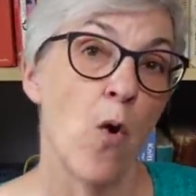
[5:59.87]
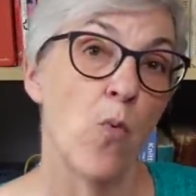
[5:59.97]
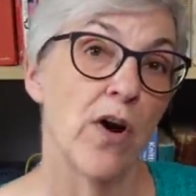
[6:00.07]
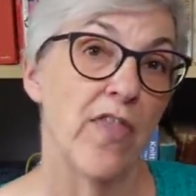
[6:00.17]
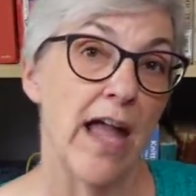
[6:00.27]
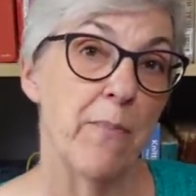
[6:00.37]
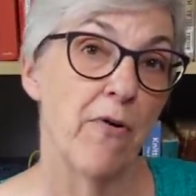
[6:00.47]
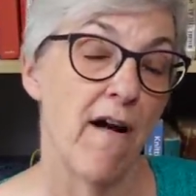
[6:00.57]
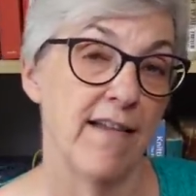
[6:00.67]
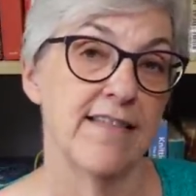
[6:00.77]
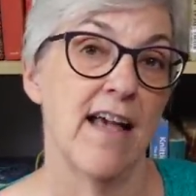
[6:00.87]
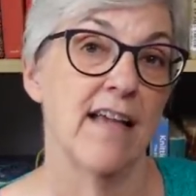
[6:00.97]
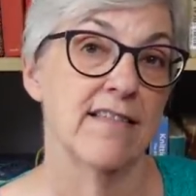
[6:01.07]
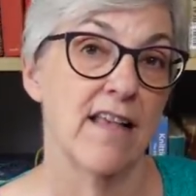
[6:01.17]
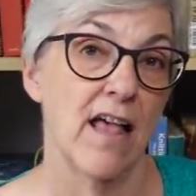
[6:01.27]
where they
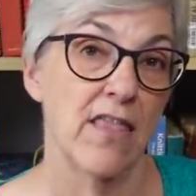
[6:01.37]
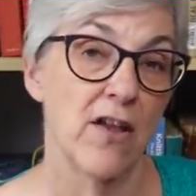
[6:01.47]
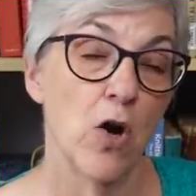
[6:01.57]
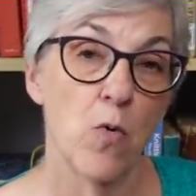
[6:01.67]
process their